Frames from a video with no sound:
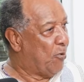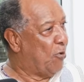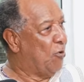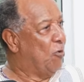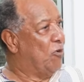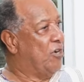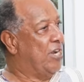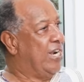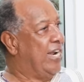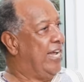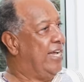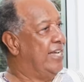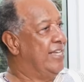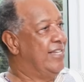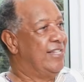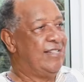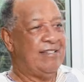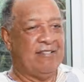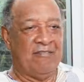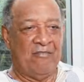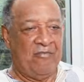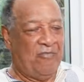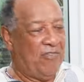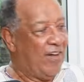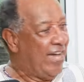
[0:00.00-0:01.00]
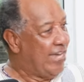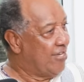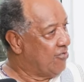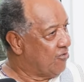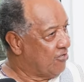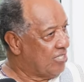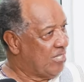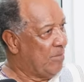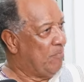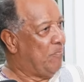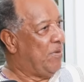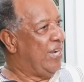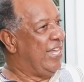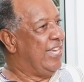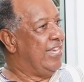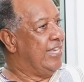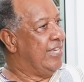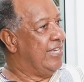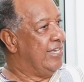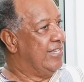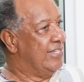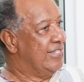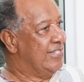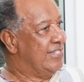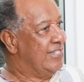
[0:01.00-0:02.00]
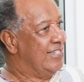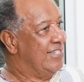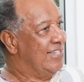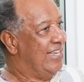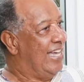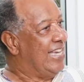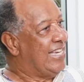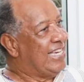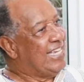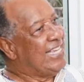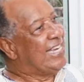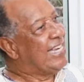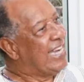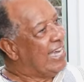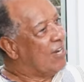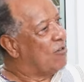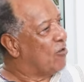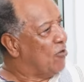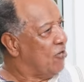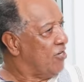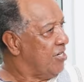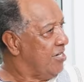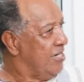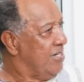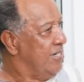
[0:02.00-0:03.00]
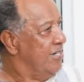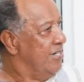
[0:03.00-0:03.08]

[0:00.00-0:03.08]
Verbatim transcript: program, Five of the players, I can record.